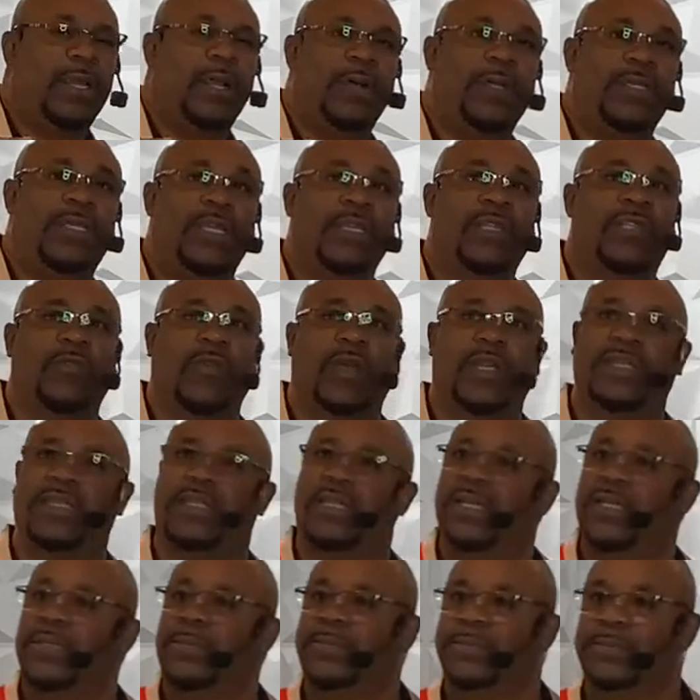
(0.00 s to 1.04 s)
it's
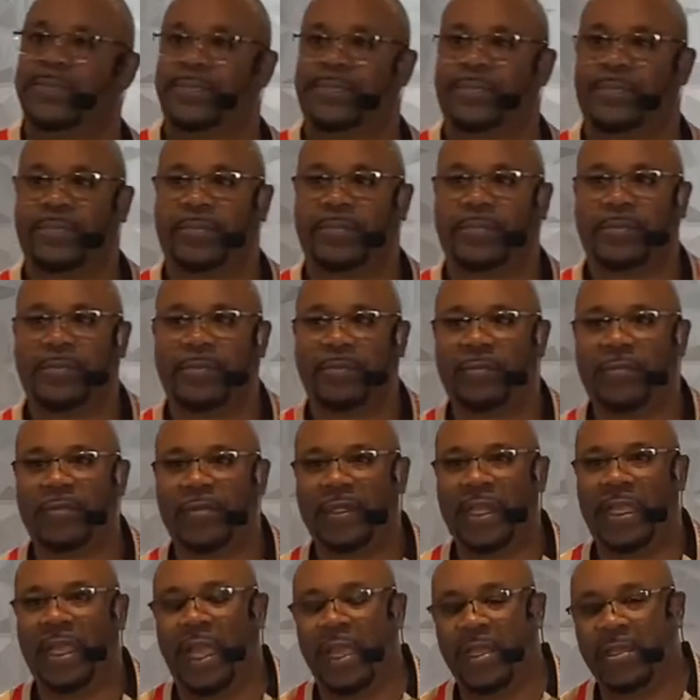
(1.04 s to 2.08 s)
interesting.
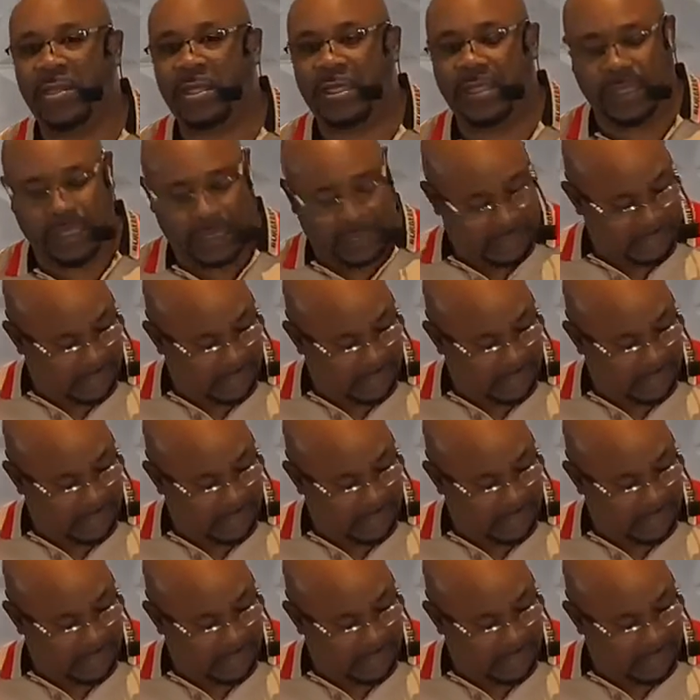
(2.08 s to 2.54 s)
I used to